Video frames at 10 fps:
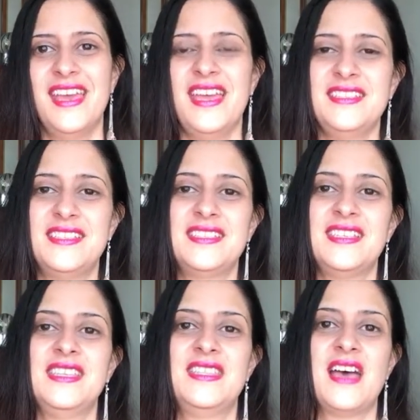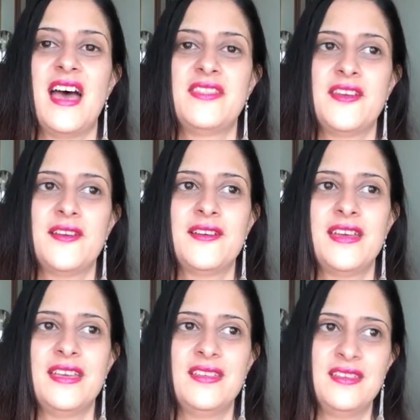and see that
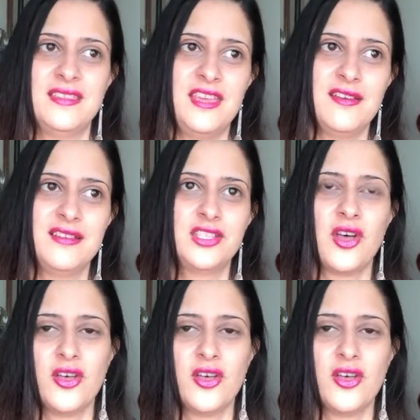there is